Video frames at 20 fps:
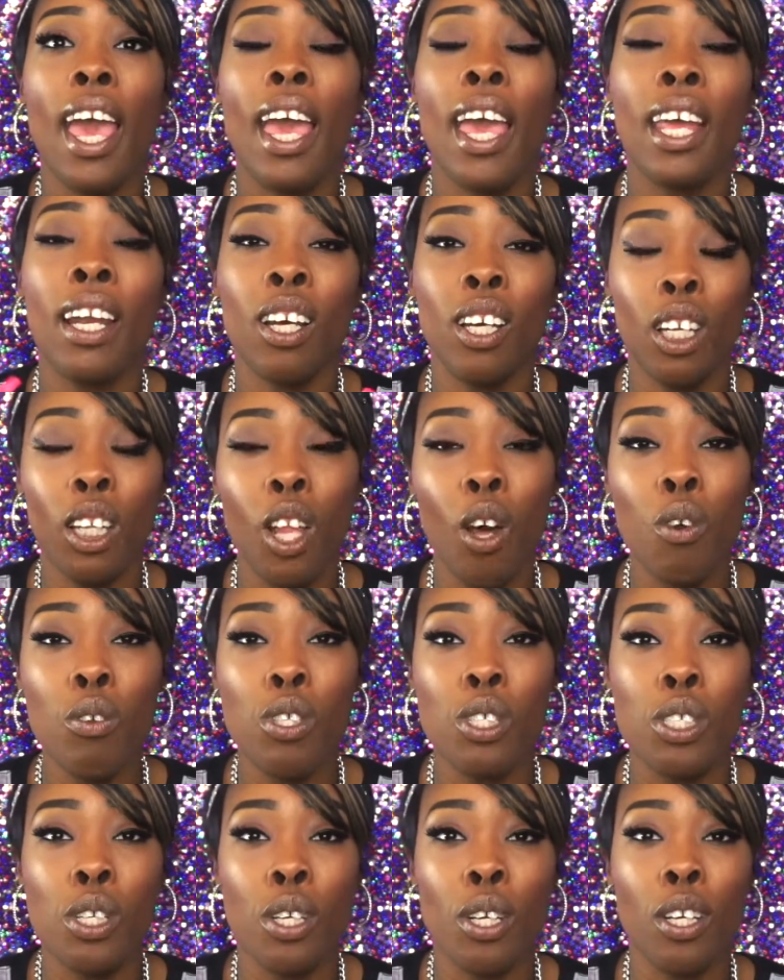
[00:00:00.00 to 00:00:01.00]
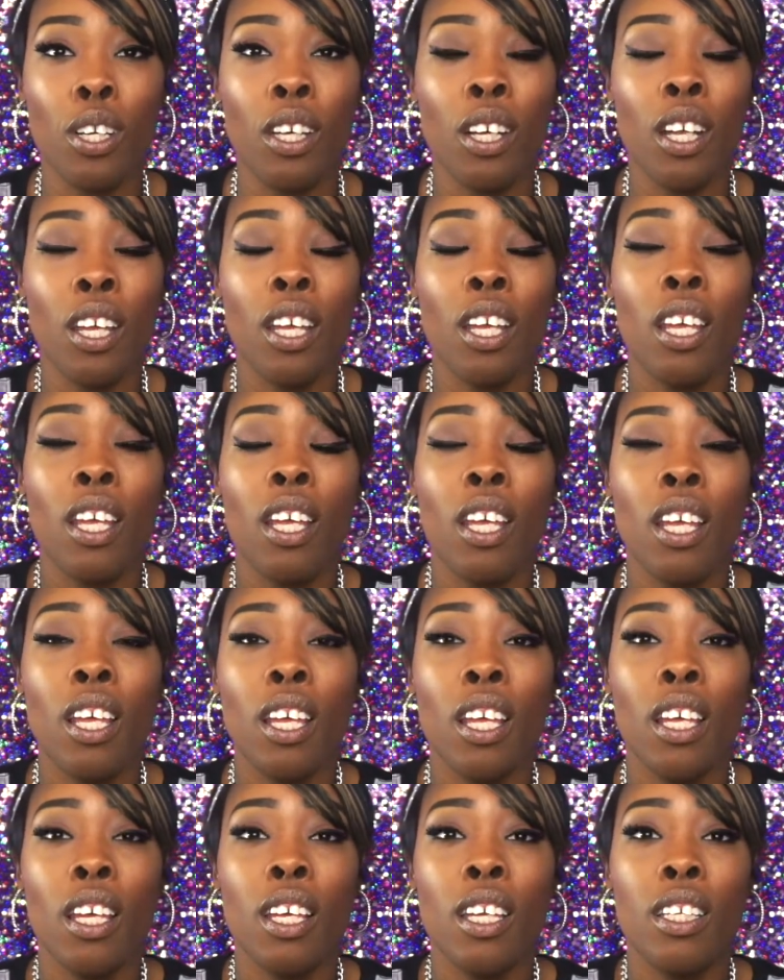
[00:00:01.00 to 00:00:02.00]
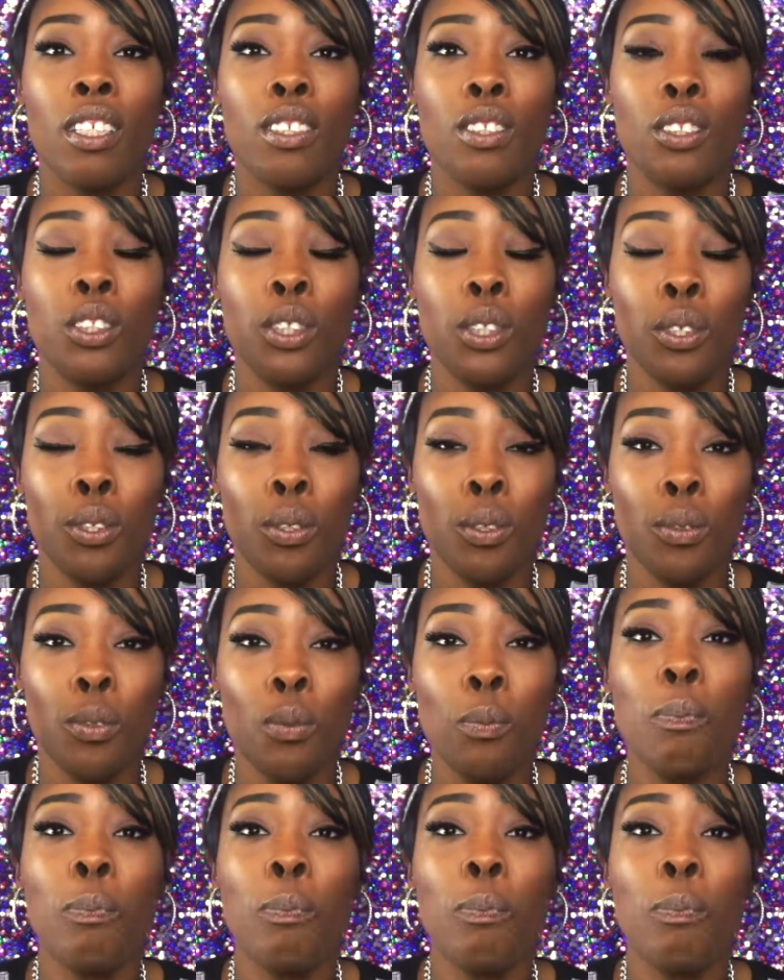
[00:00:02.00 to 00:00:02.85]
and a closure to